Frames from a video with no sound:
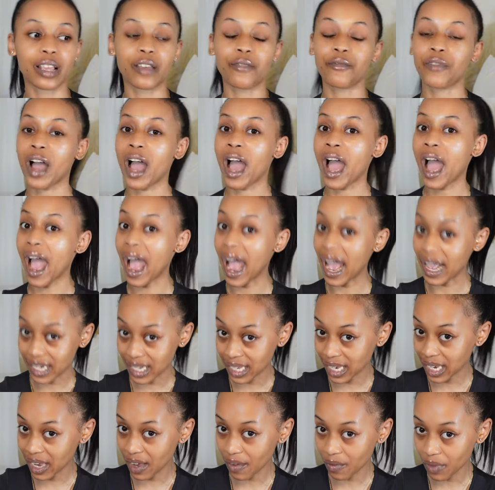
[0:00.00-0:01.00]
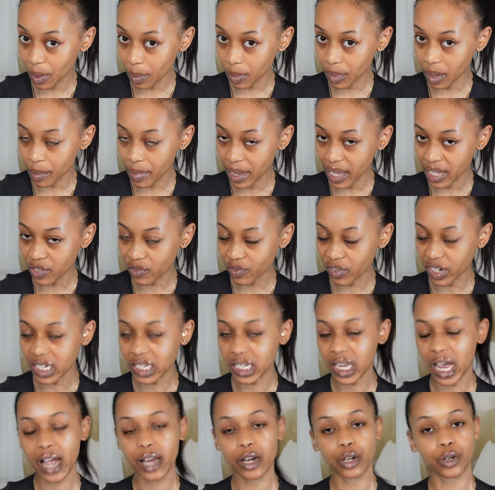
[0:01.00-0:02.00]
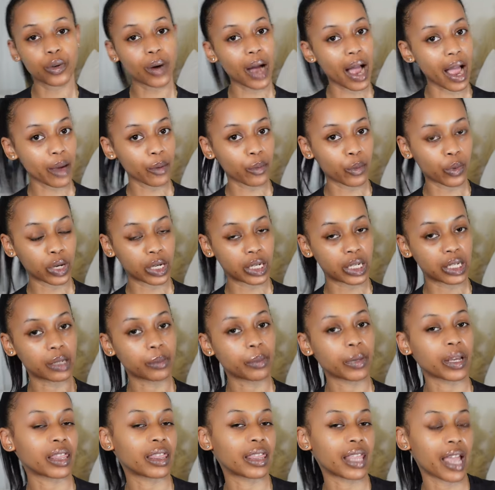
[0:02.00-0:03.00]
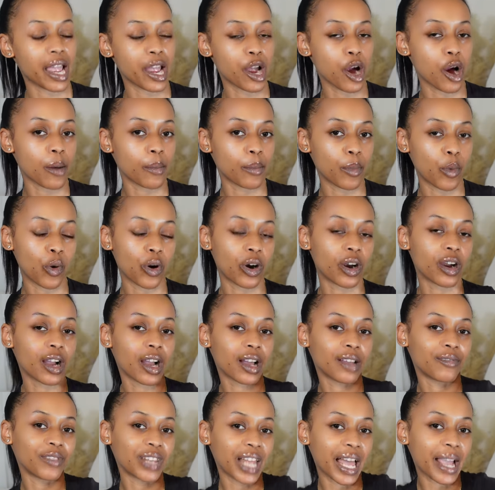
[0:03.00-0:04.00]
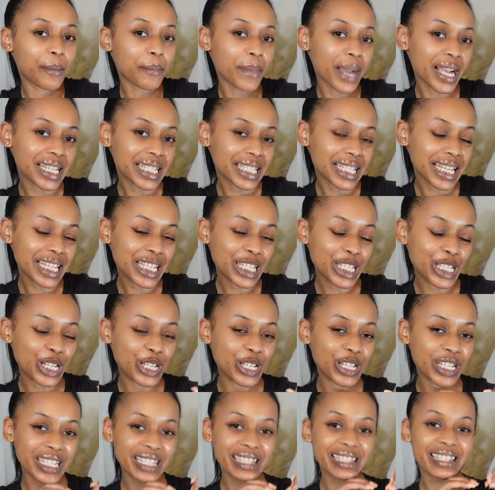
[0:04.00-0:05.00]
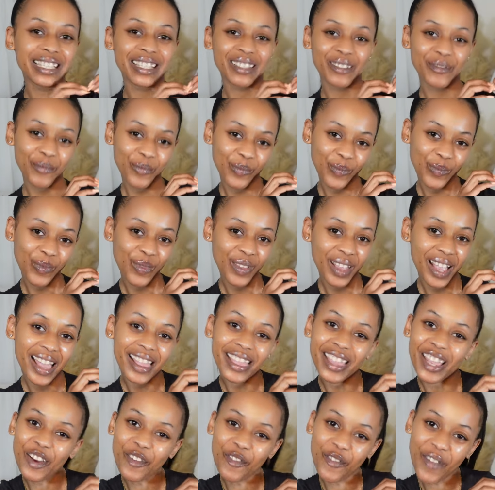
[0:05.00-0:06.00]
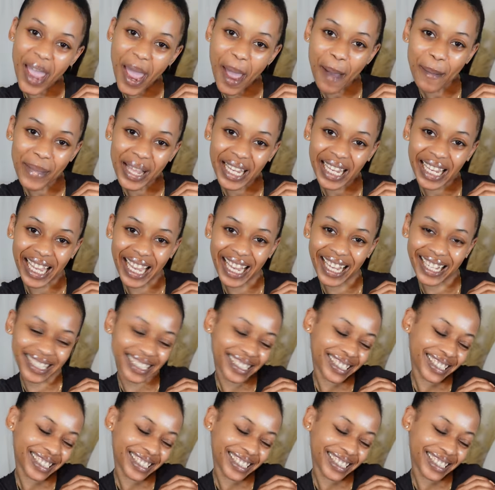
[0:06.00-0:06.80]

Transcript: if I had to give them the best friend title, I would, but they are more of like my sisters. They're family.